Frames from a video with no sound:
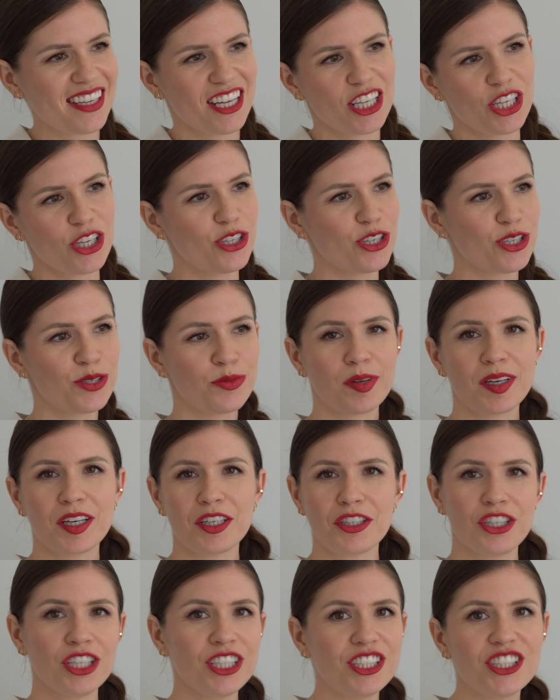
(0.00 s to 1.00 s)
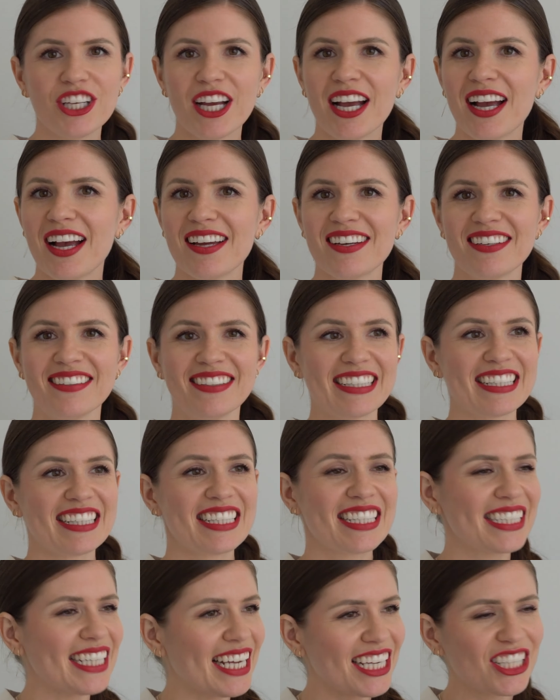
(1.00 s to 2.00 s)
and you just want to chit chat and
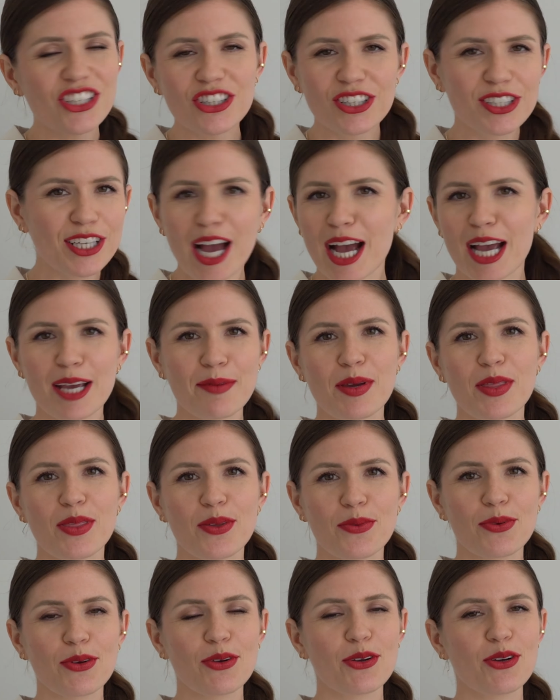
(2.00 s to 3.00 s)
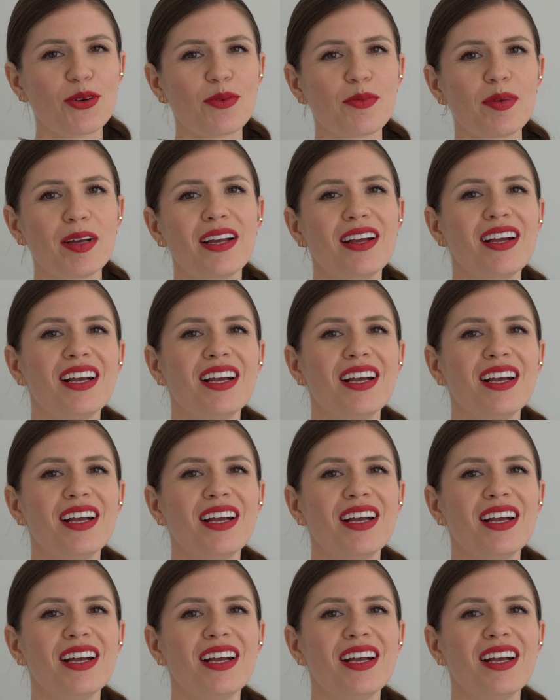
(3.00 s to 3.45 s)
extend your time in the room.